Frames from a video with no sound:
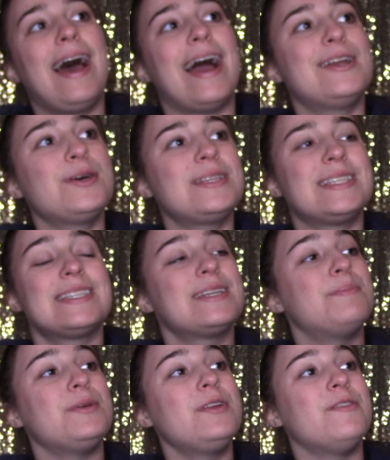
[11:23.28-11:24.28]
I know this isn't a
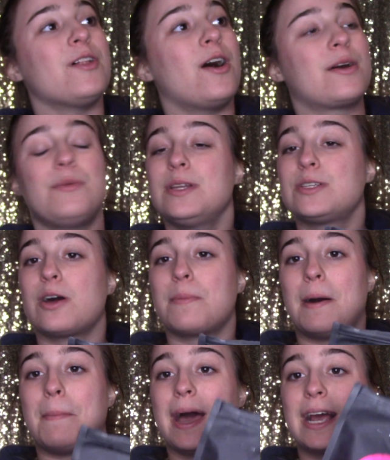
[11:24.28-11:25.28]
beauty vlog. I'm going to talk
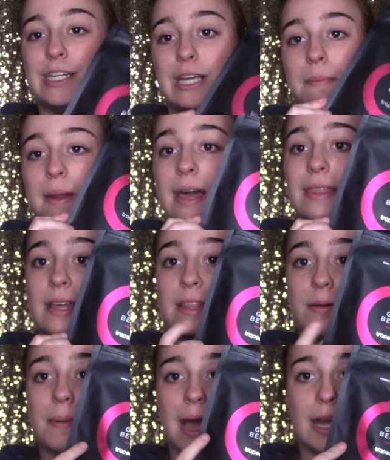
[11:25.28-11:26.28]
about packaging, but I think
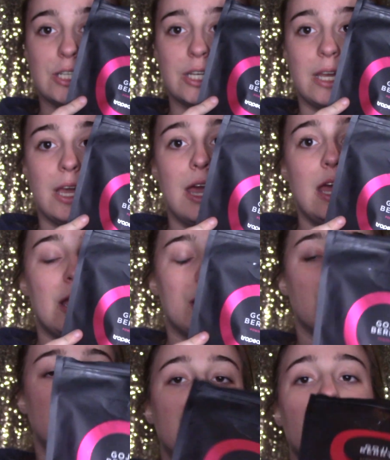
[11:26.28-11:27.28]
their packaging
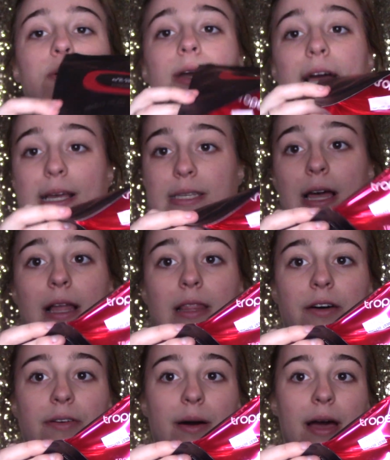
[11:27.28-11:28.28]
is so nice. I
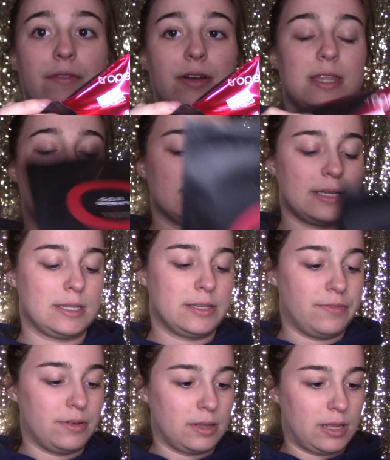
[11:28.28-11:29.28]
love how everything's like
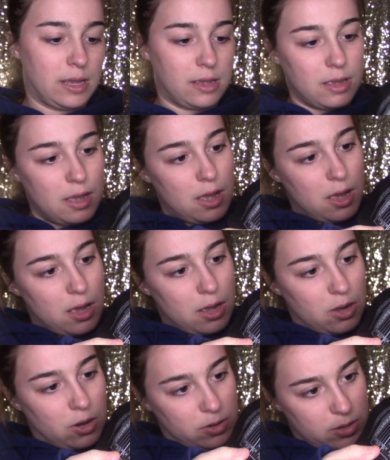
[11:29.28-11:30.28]
differently
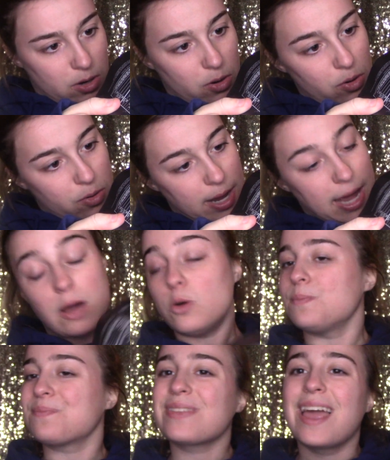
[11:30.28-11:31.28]
coded. Oh,
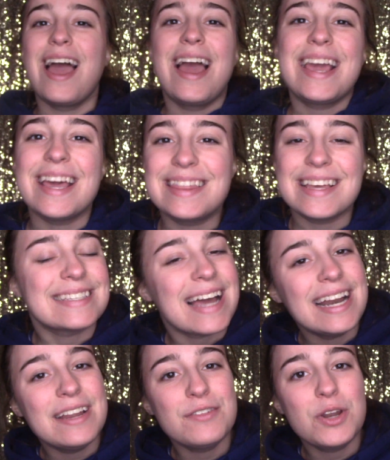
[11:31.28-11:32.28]
get this. I
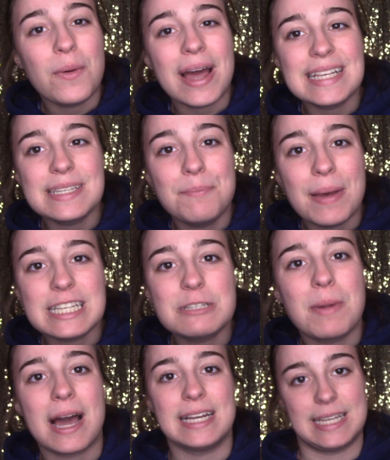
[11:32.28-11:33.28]
didn't even know it has a
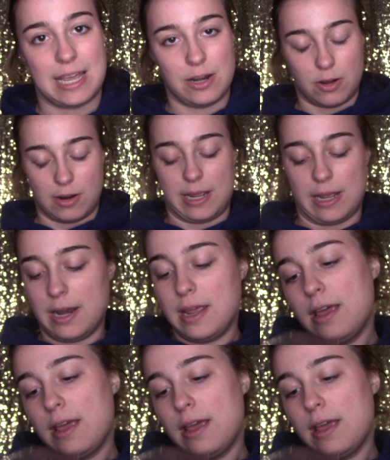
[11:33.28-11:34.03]
Best By date on it.